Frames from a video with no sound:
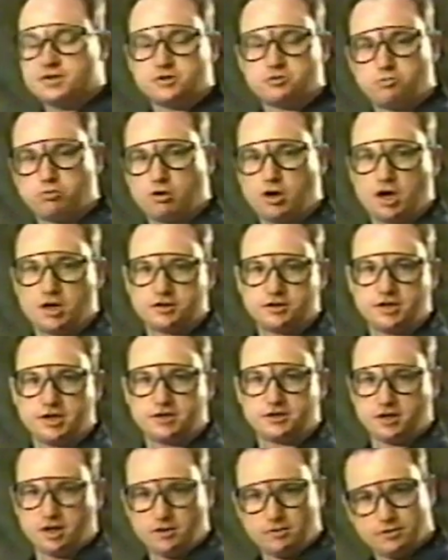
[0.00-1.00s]
this
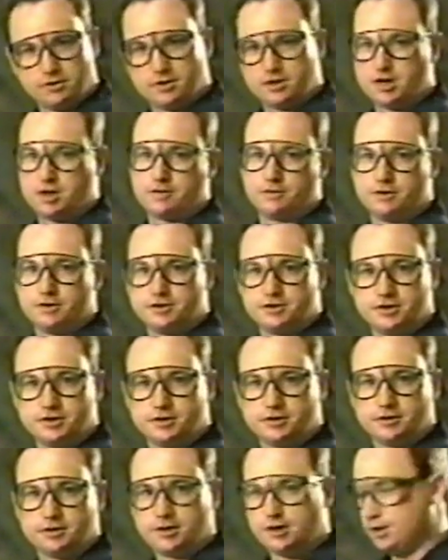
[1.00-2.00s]
process over and over
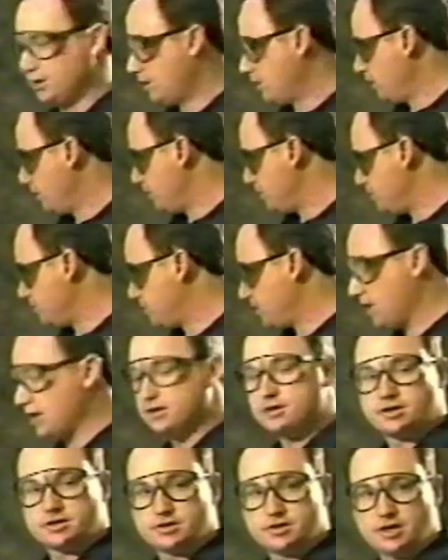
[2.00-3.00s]
until you tell
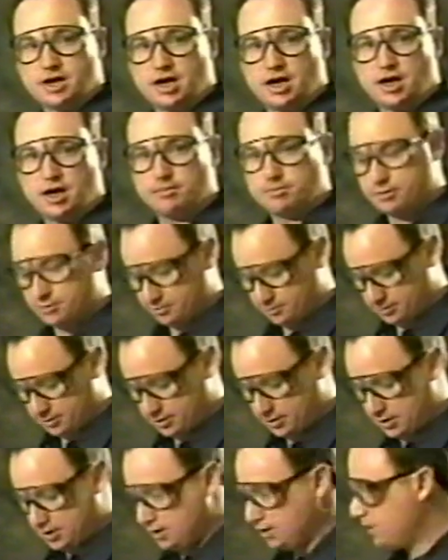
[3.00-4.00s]
it to stop.
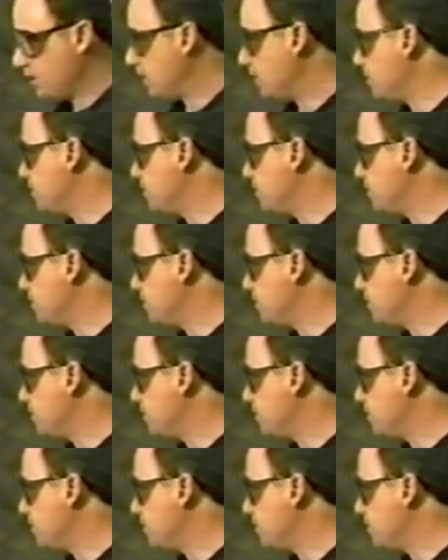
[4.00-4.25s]
Now